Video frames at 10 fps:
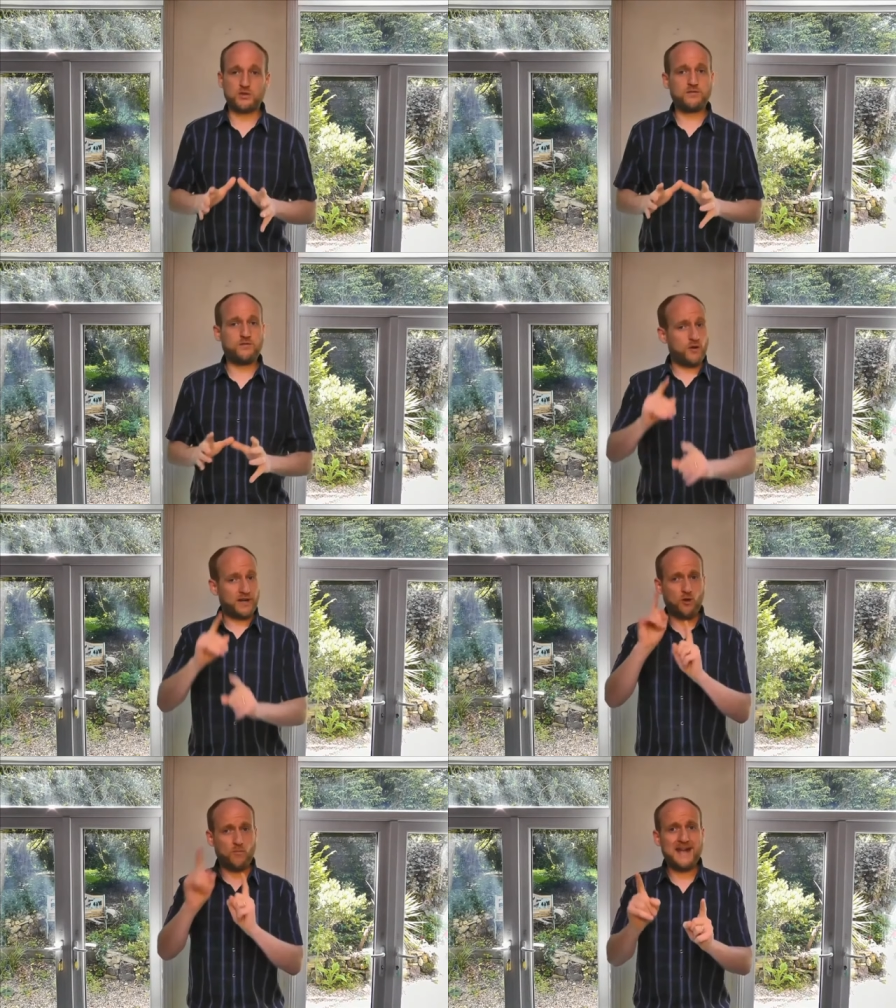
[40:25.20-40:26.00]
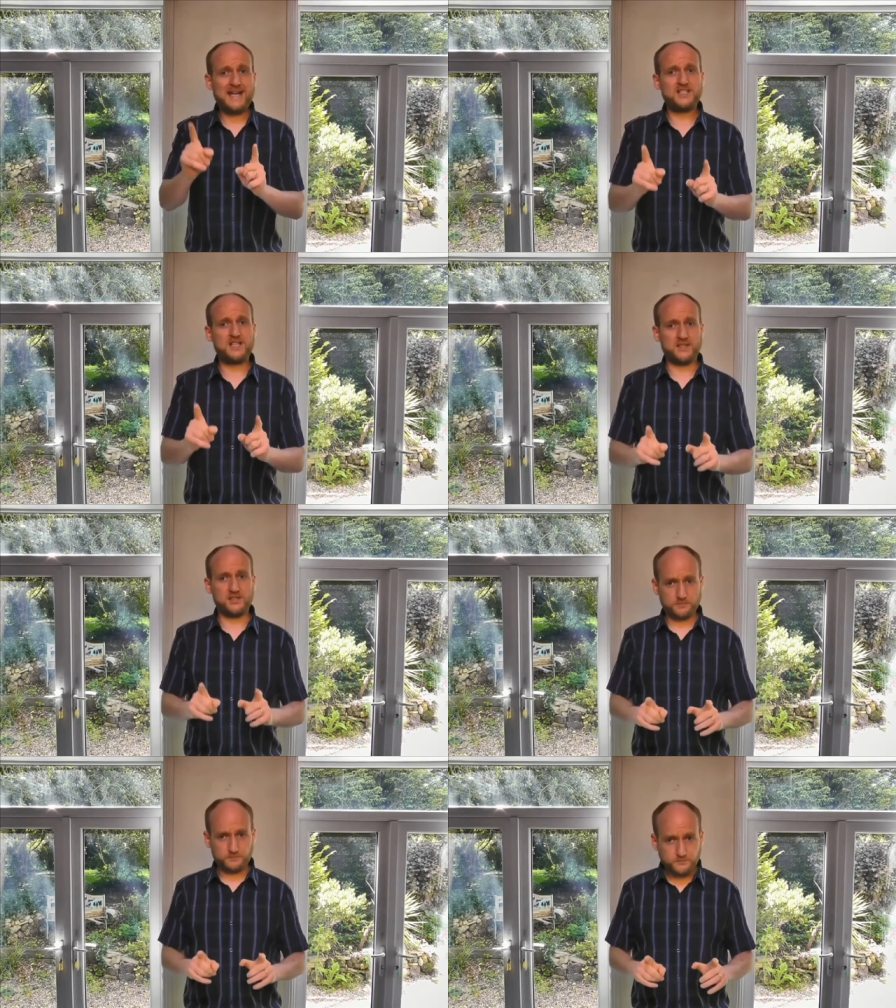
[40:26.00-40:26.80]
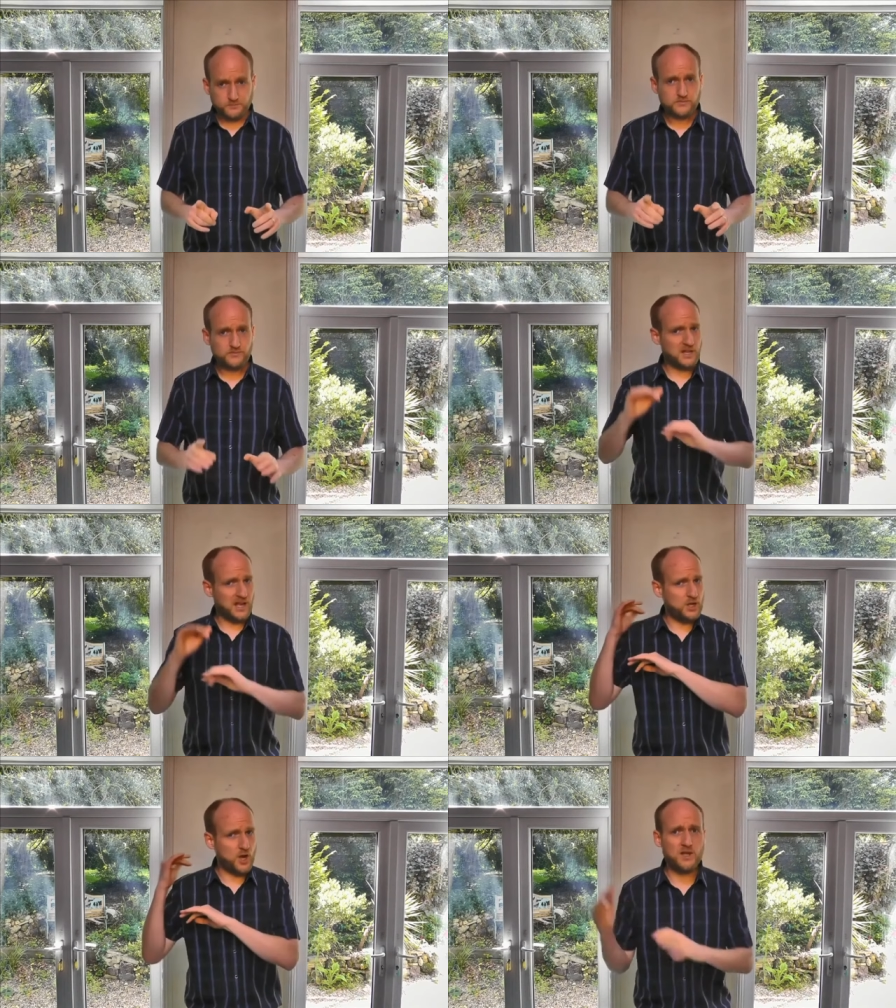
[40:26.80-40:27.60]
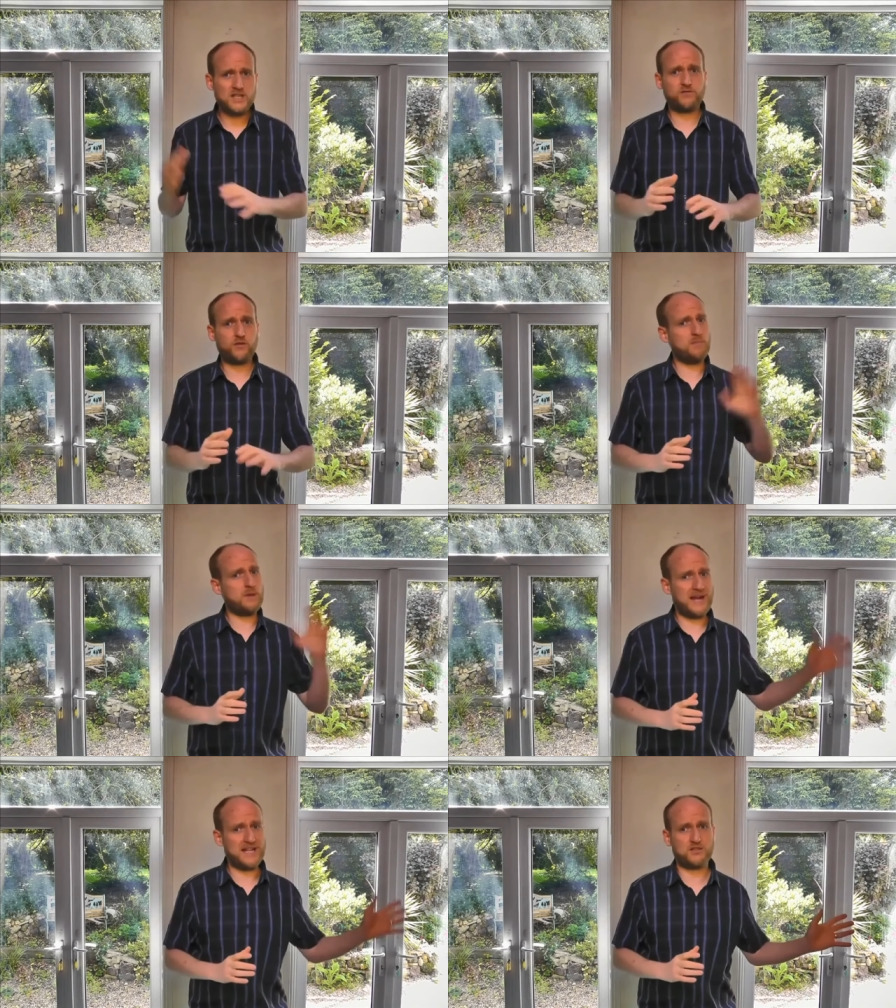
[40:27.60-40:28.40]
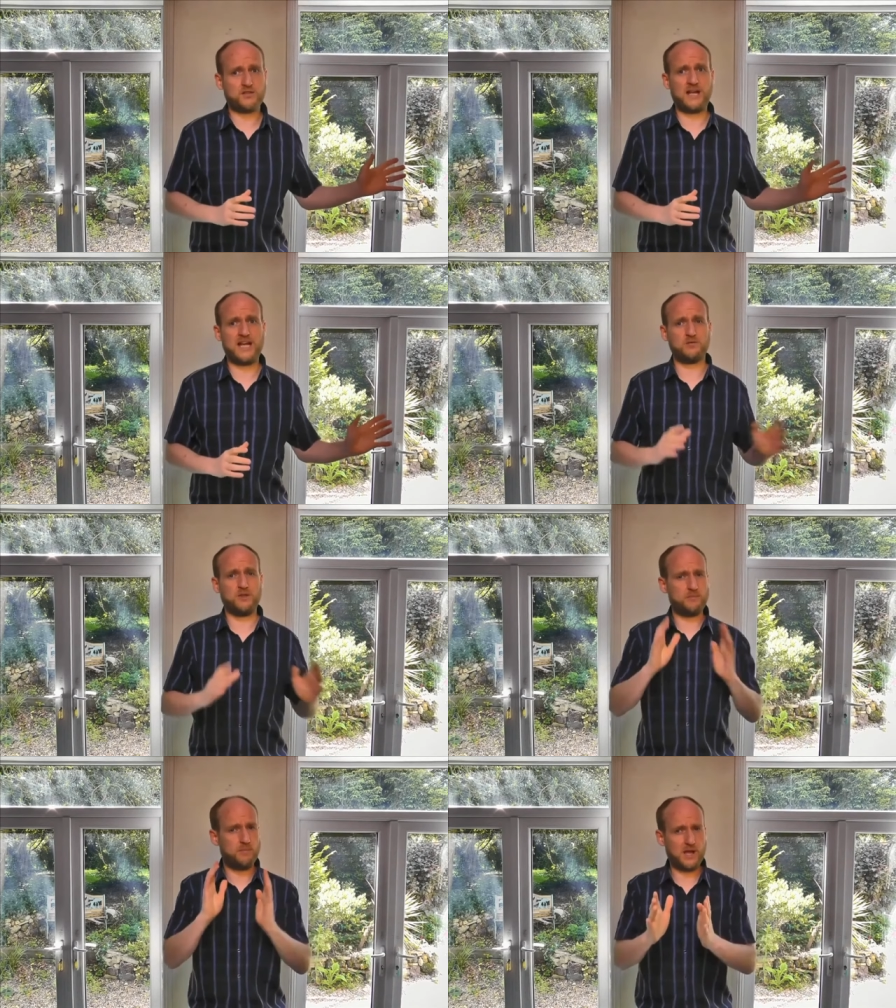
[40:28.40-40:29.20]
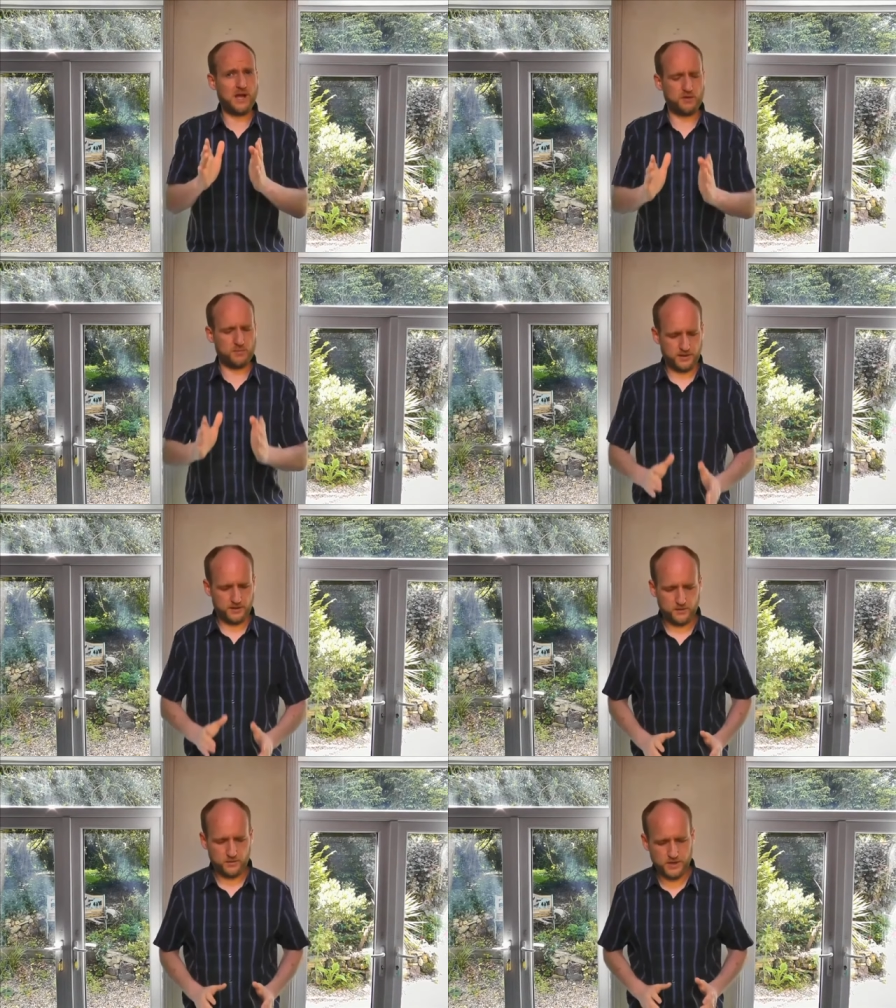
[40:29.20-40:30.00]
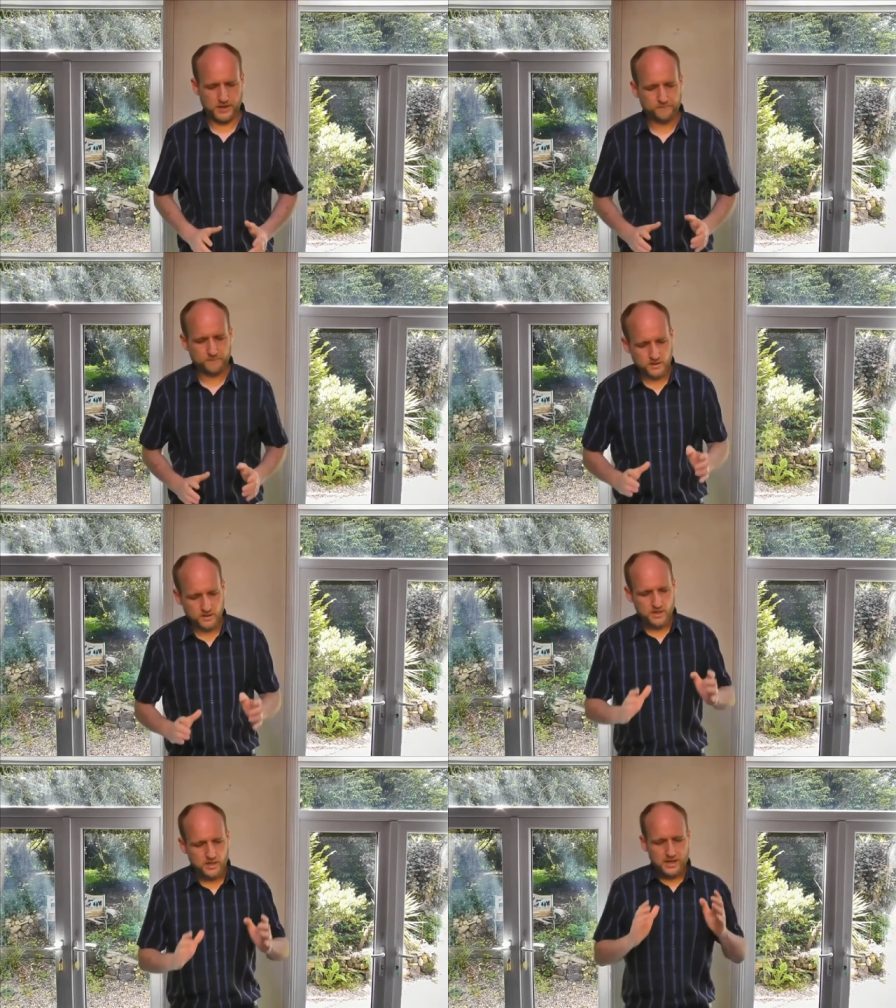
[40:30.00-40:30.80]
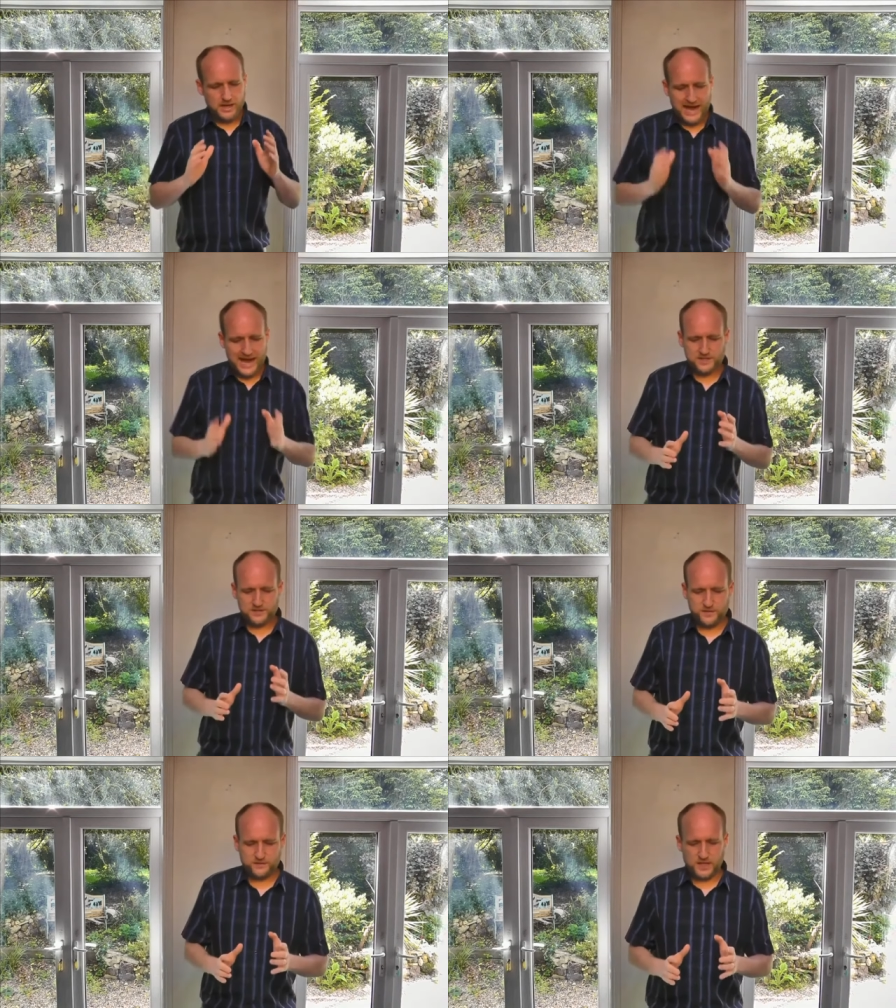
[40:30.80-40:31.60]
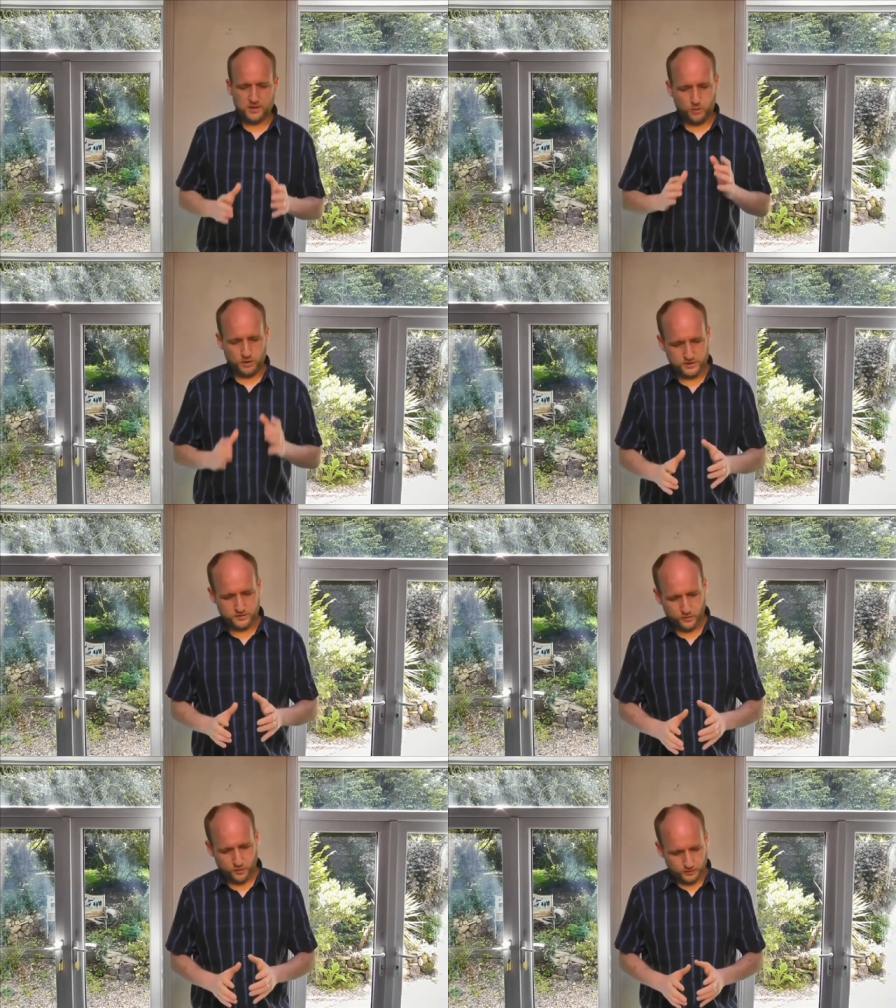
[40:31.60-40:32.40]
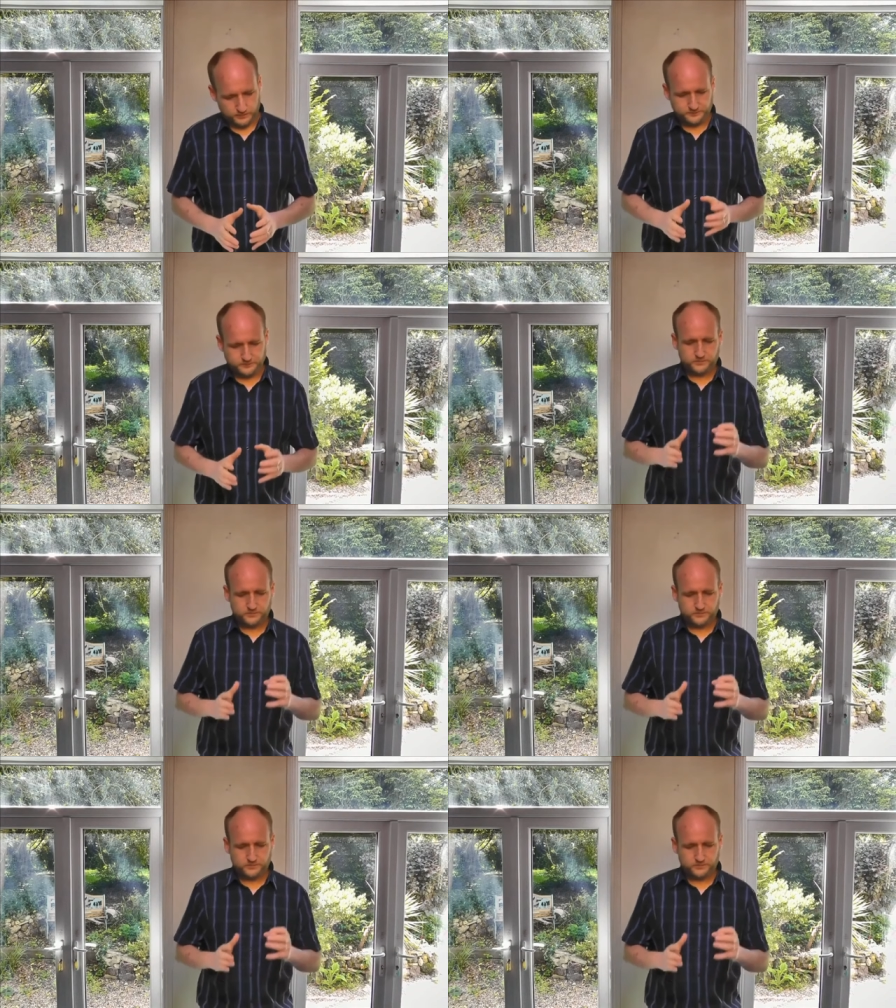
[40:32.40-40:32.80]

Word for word: 1 to 4, and it will make sense. I know it's from the passage from last week, but bear with me, okay? Acts 15 1 to 4.